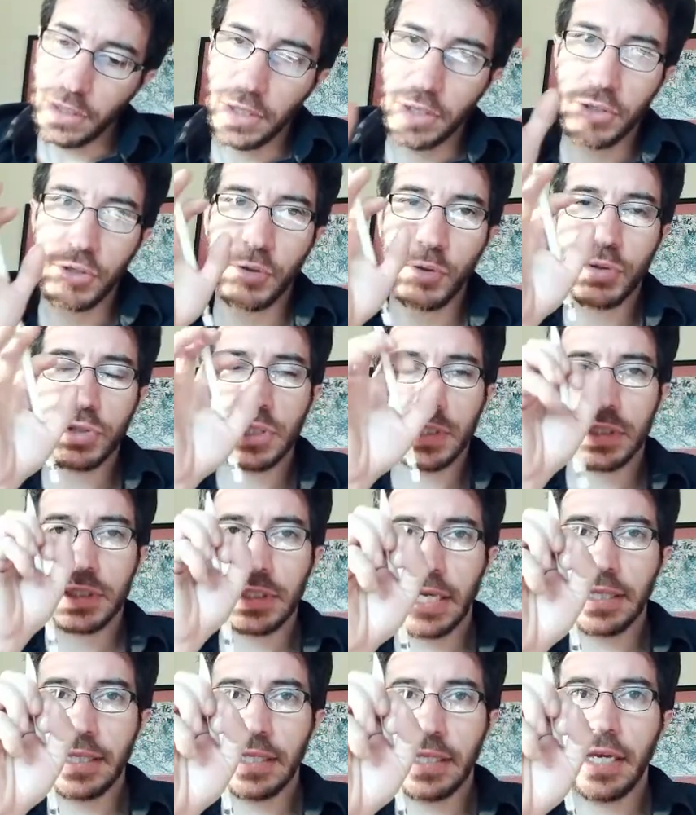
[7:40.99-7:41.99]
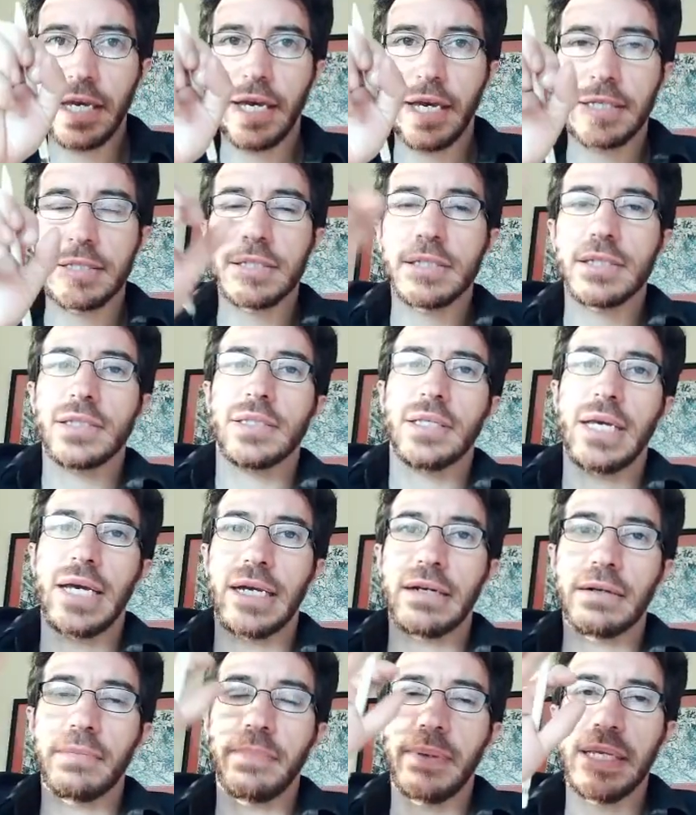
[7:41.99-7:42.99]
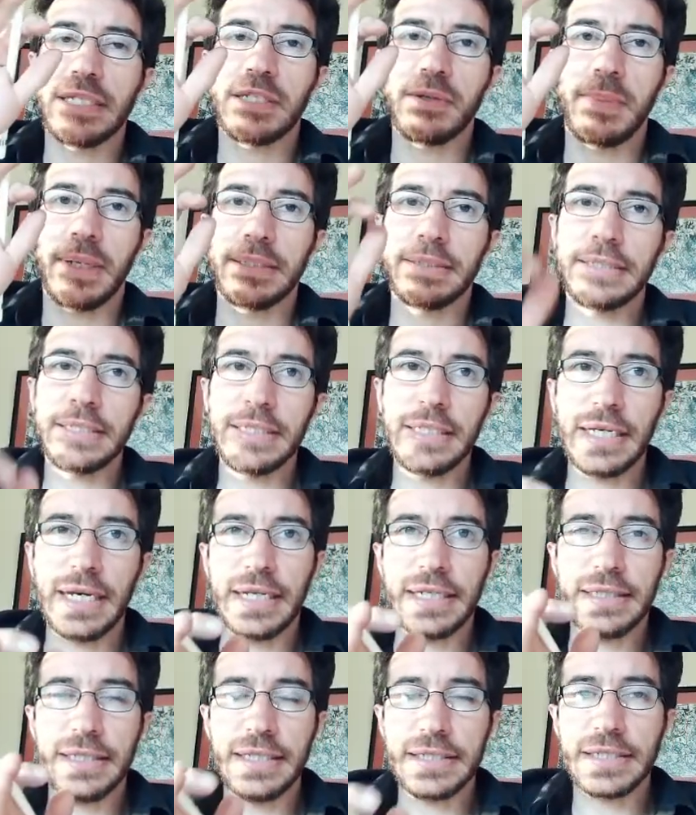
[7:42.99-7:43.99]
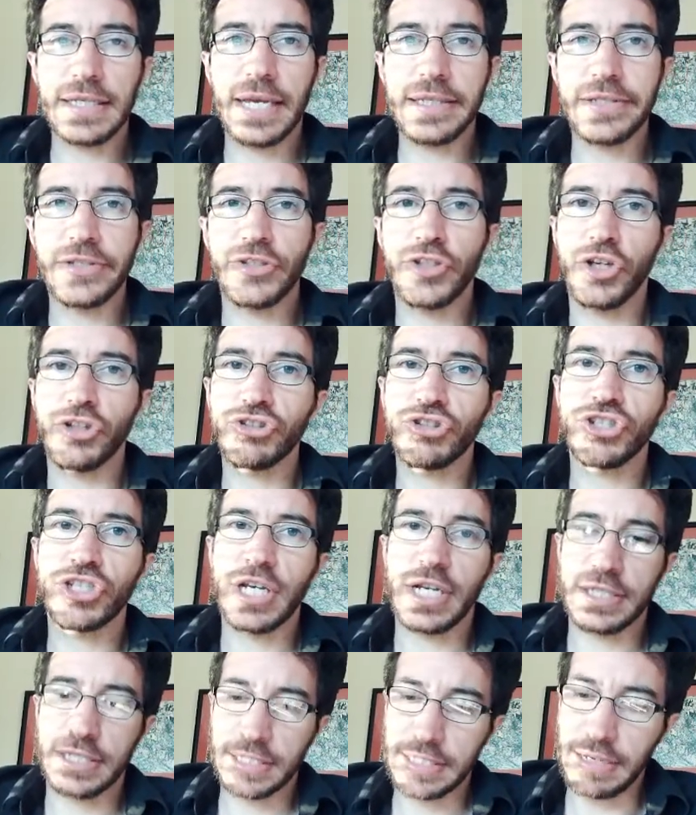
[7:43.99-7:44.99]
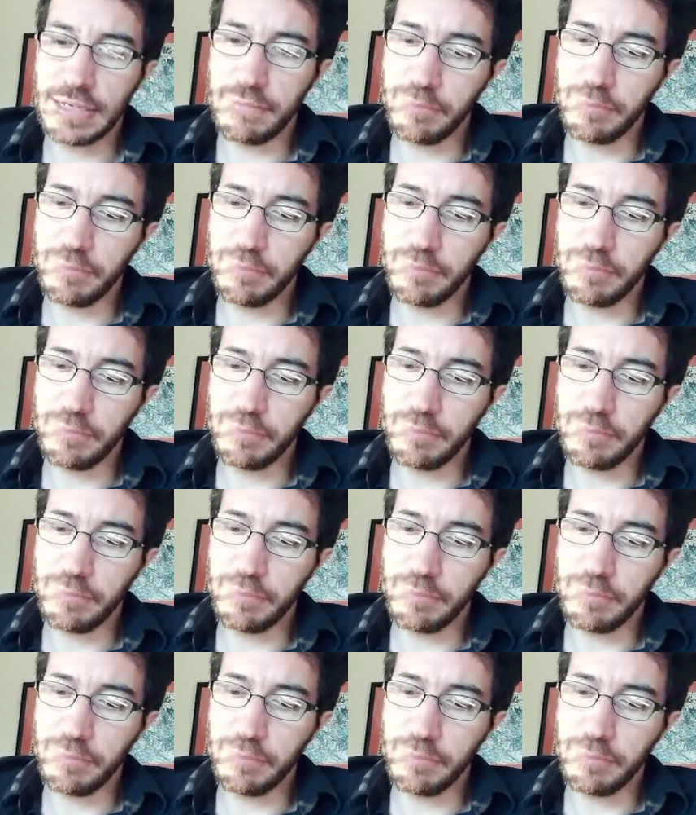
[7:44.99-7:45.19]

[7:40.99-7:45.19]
You just take the x and replace it by t, and in this case it's not just some